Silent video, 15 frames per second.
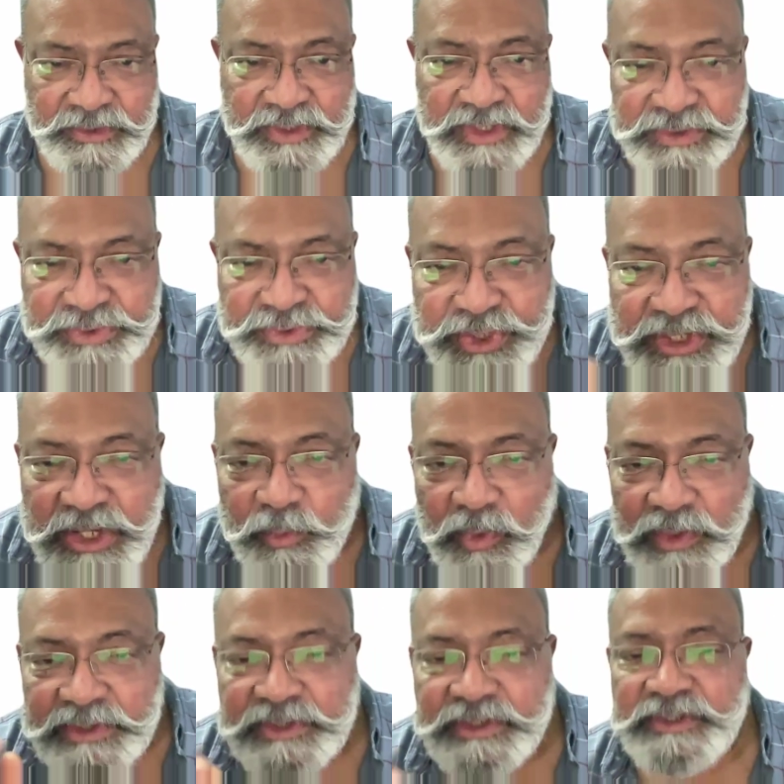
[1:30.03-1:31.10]
Okay. Three
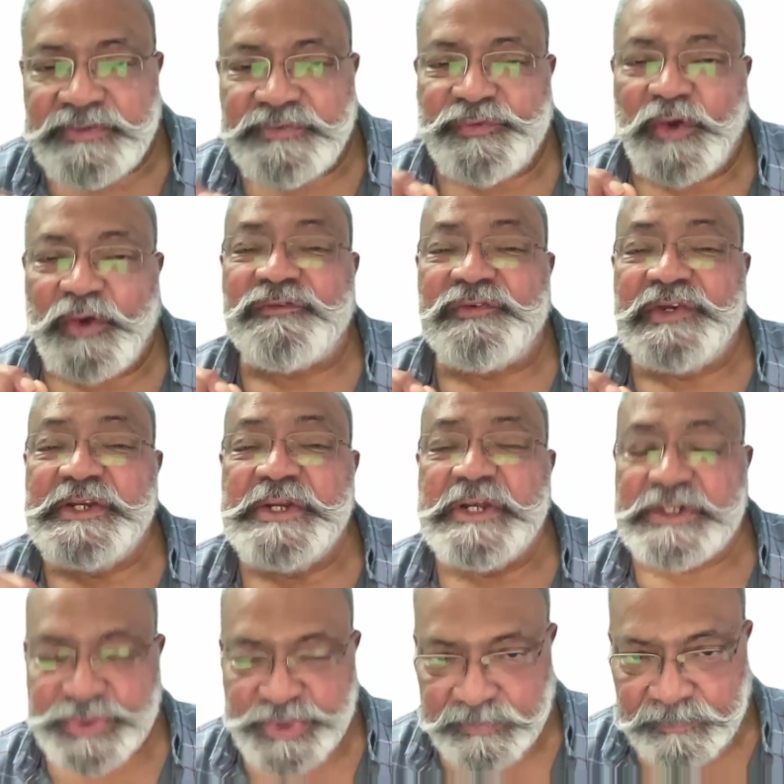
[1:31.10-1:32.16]
qualities of
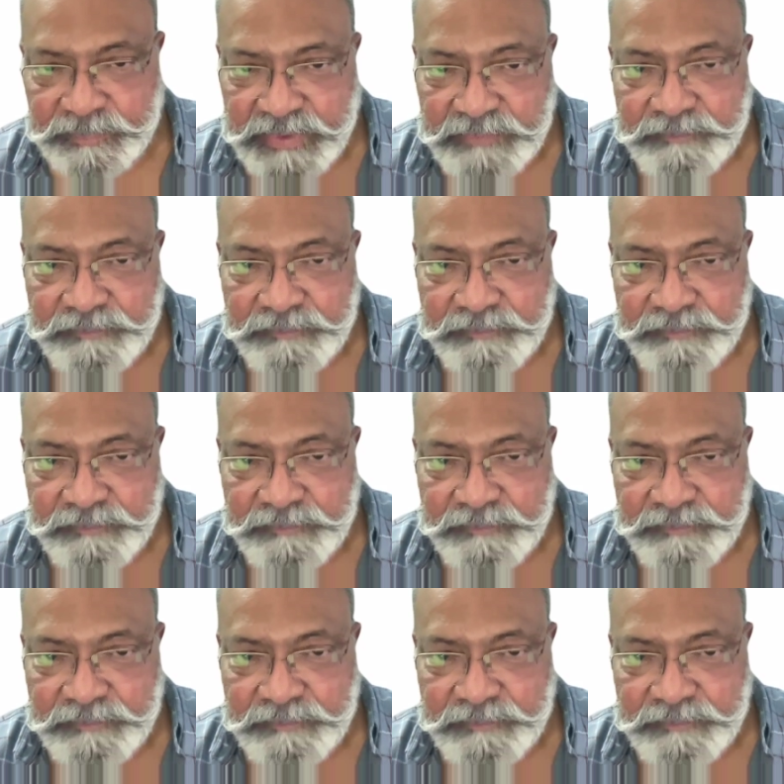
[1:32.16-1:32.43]
leadership.